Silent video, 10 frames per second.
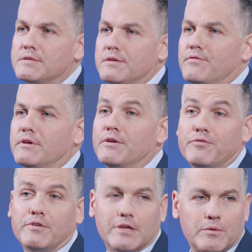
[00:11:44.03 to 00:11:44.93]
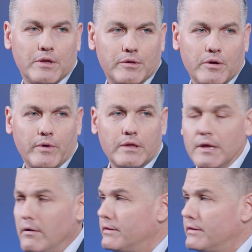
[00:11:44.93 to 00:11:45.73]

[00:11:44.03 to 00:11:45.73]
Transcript: or something different that we are doing right now.